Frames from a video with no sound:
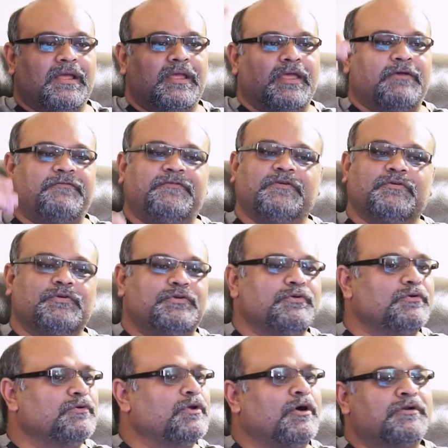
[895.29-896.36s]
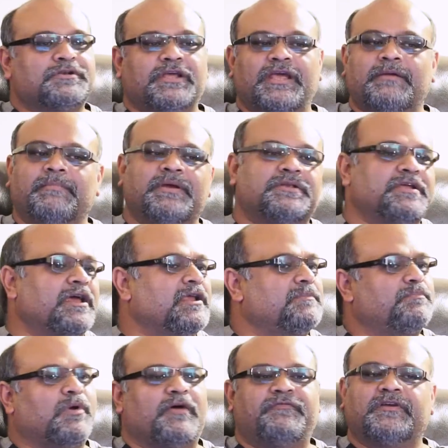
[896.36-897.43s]
If you do not
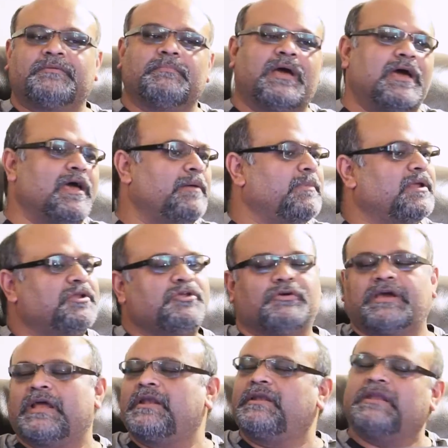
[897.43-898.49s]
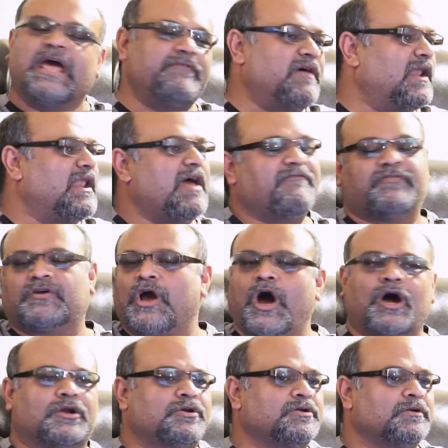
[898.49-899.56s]
imitate Prophet Muhammad, you can never love
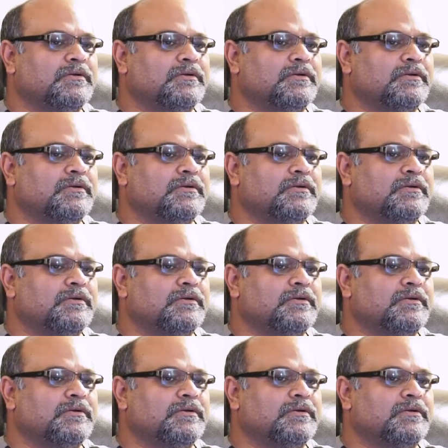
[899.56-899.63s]
God.